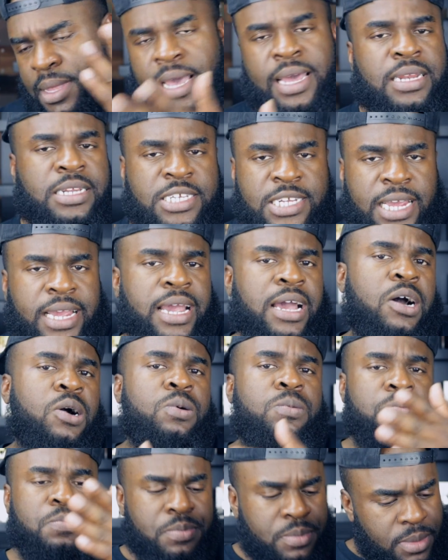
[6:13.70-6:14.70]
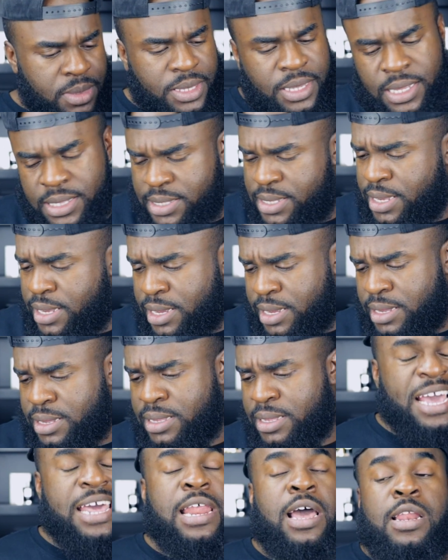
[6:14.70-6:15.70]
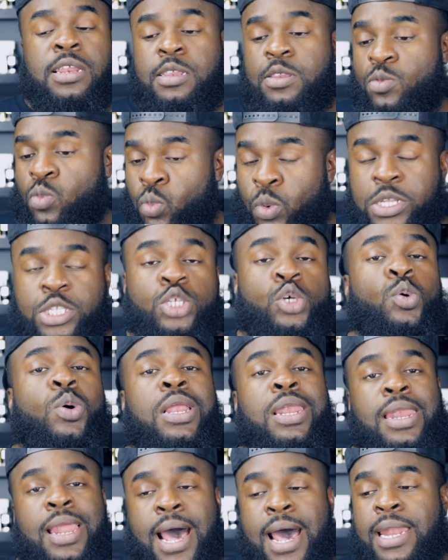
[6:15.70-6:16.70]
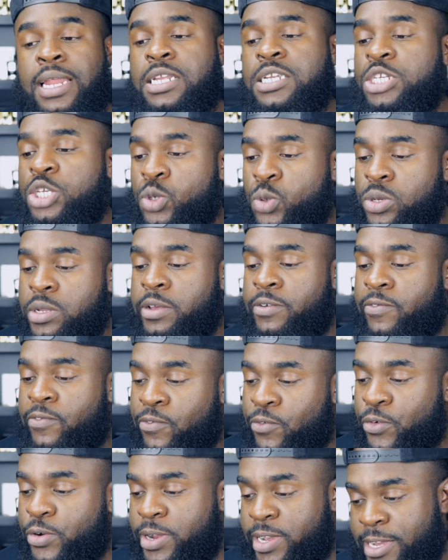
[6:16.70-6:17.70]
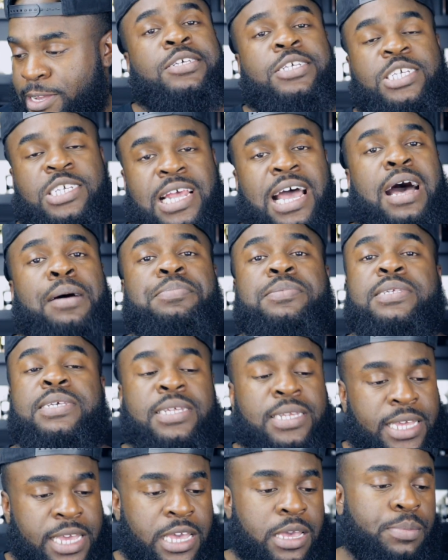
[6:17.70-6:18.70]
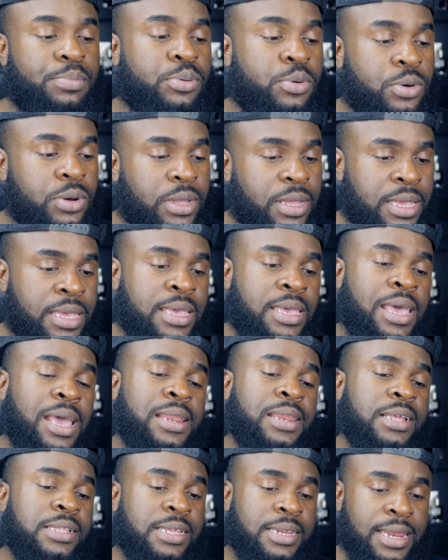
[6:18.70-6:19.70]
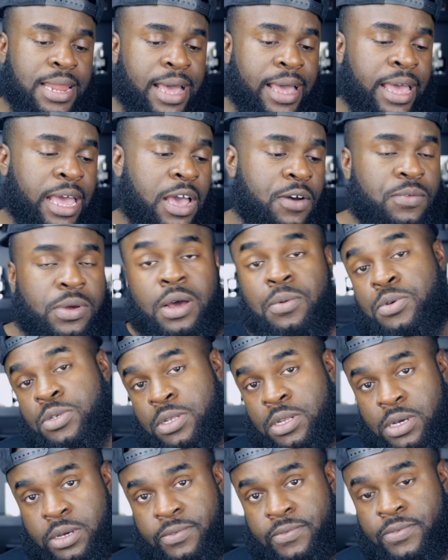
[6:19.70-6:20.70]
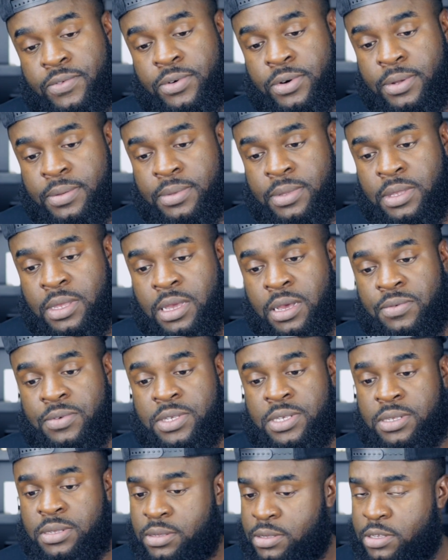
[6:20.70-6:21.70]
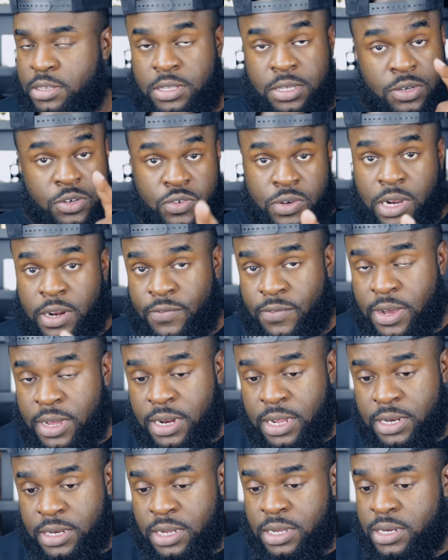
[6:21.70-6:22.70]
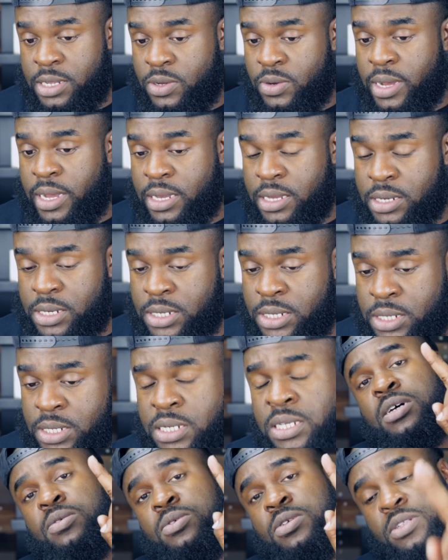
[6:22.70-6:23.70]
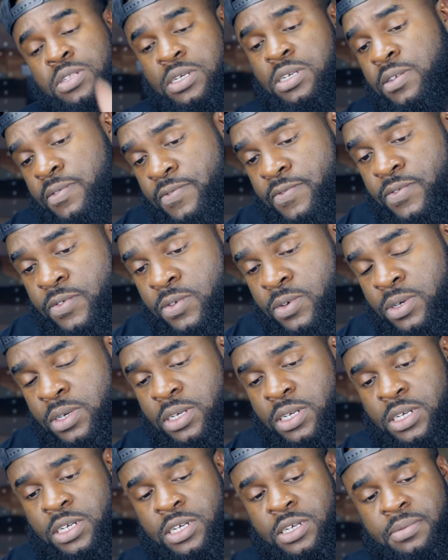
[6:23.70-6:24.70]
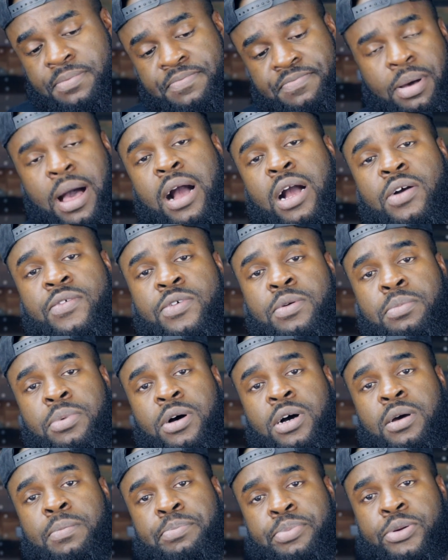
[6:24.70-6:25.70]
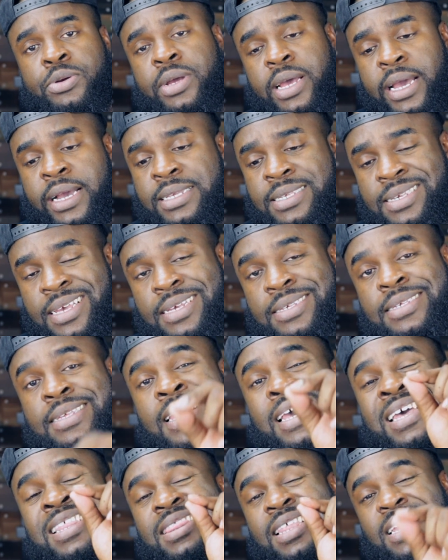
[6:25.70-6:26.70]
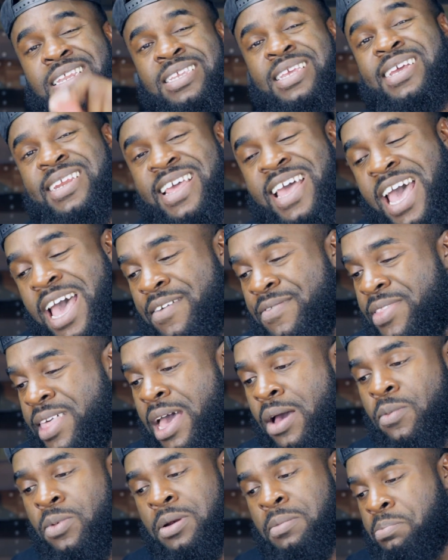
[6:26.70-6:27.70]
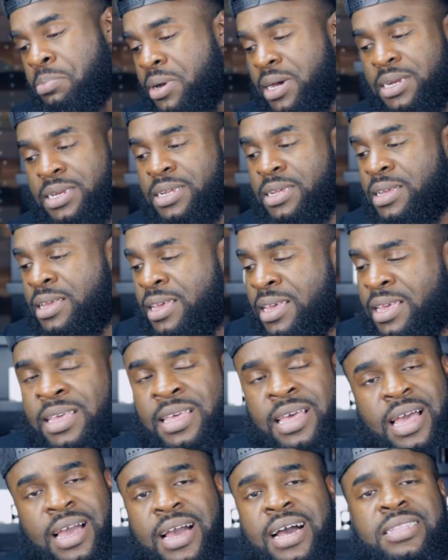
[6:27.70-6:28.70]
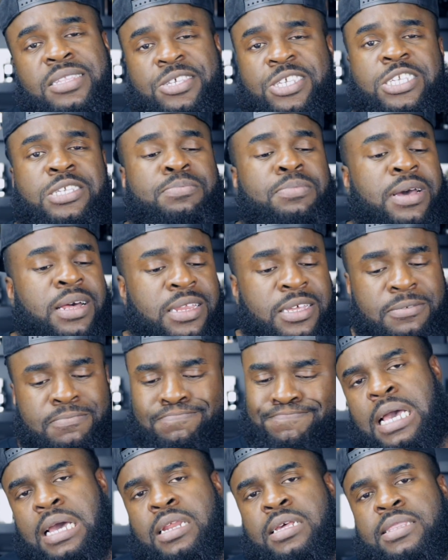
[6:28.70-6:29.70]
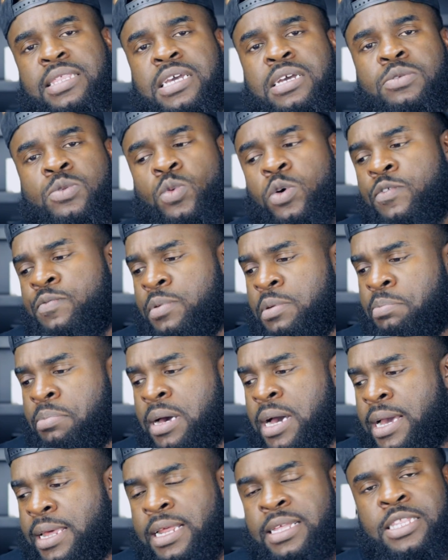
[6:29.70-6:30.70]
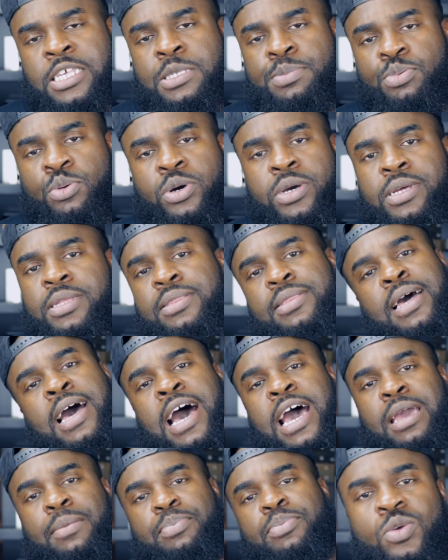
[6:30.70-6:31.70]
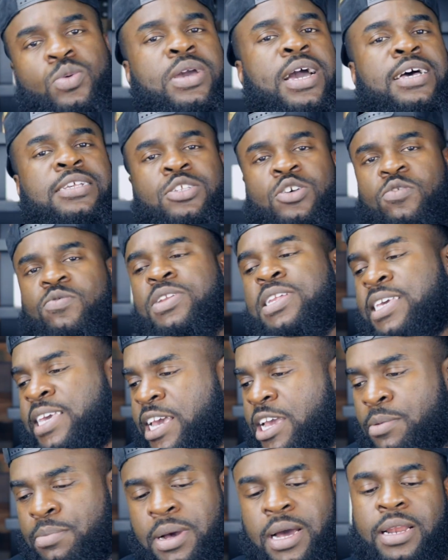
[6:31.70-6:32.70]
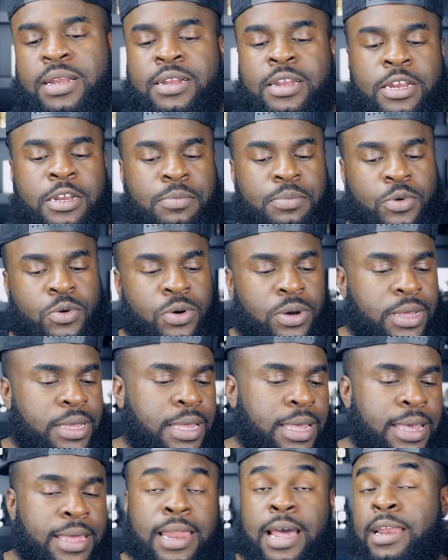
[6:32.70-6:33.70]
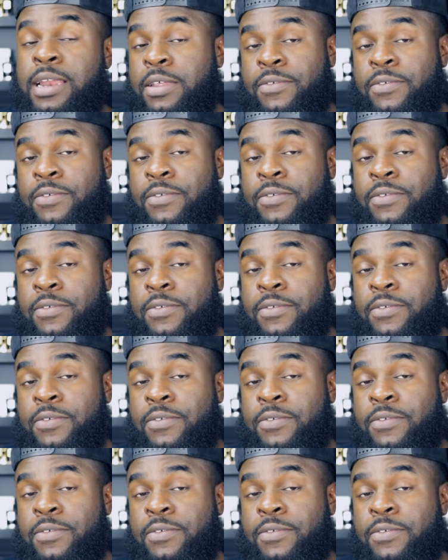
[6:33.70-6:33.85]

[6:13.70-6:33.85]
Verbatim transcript: I had to check out, get there. And I went to a lot of duty free shops in the airport and they did not have what I was looking for. I was still trying to find that Dunhill icon. I was looking for um, Paco Rabanne Pure XS. They did have that one, but I got to smell it. I didn't think it was worth me buying. At this point, the hype, you guys don't really care about it anymore, and I